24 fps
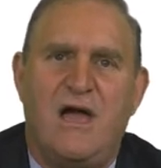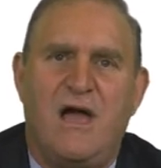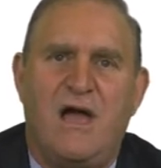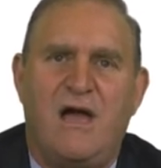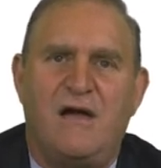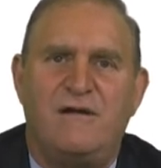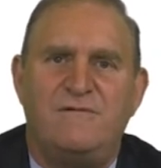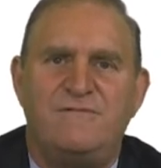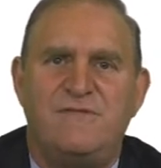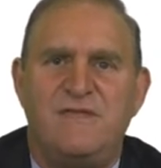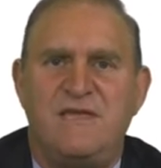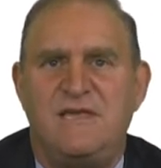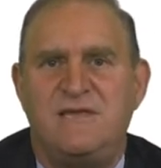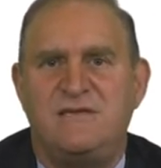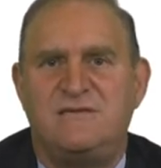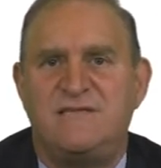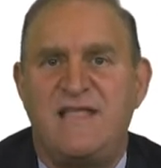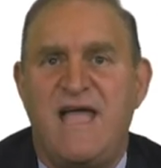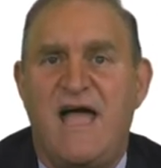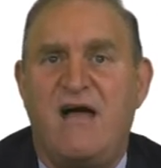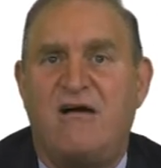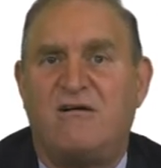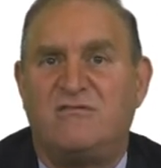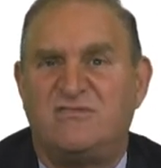of these
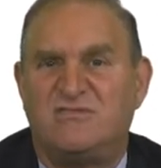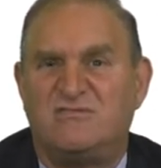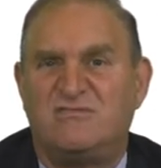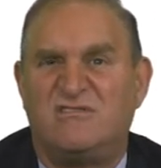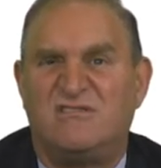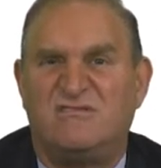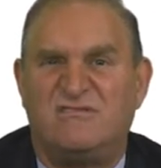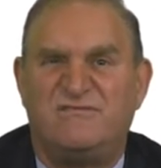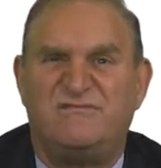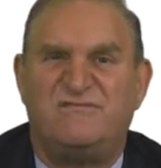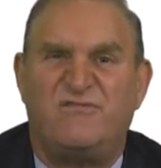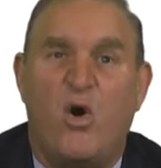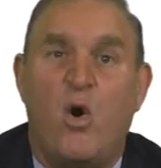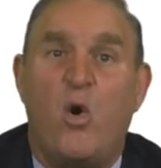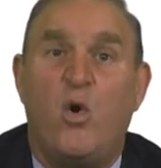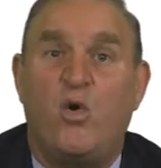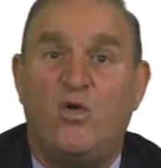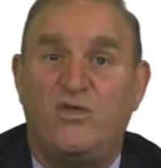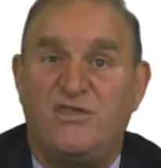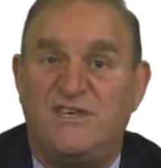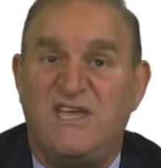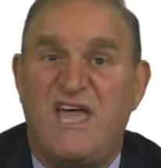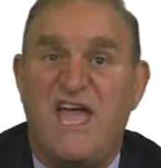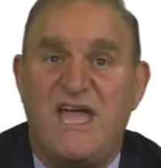now sort of
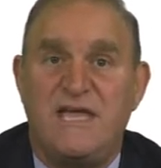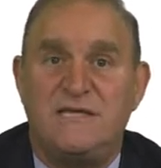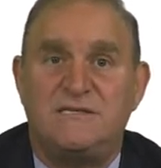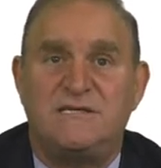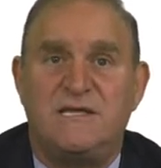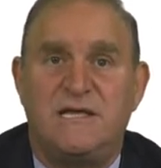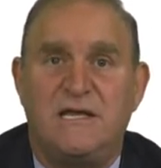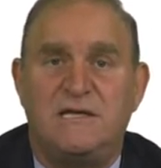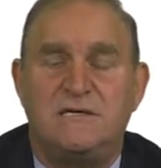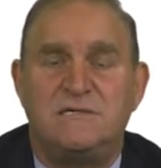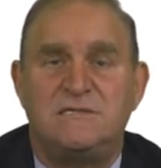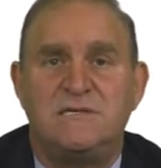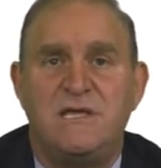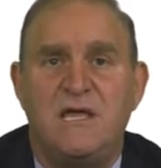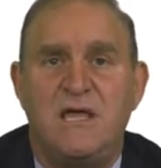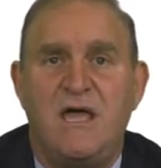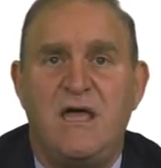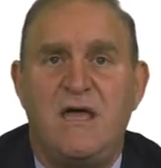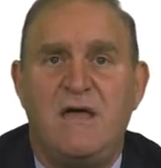old cases